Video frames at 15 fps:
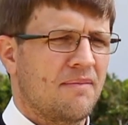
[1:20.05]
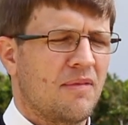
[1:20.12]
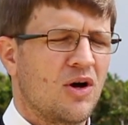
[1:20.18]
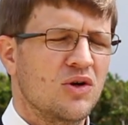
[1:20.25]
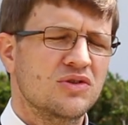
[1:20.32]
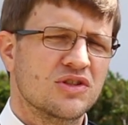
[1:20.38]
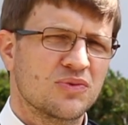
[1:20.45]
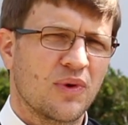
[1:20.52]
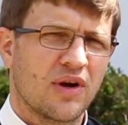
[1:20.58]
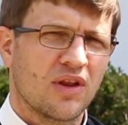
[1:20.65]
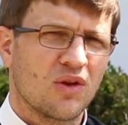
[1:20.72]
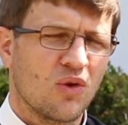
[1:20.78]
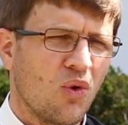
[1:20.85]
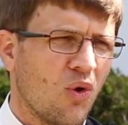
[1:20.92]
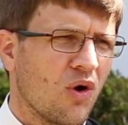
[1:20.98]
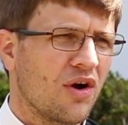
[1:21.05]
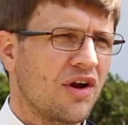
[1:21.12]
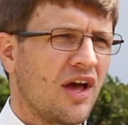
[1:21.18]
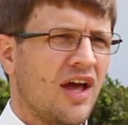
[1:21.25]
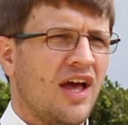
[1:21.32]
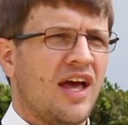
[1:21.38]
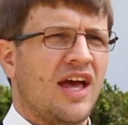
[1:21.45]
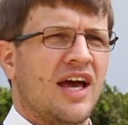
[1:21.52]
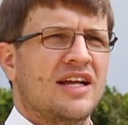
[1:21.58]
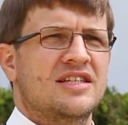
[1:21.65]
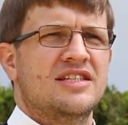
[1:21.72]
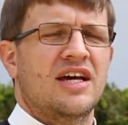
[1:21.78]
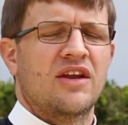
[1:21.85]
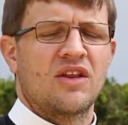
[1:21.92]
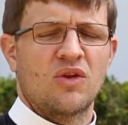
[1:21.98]
Moses went to the Lord and
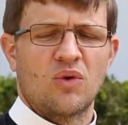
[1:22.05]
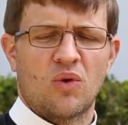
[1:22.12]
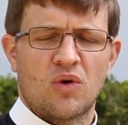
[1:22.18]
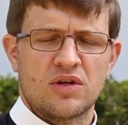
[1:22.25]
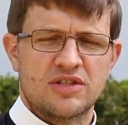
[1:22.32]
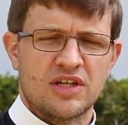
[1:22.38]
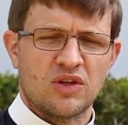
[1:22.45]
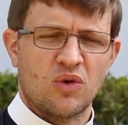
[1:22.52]
said to the Lord,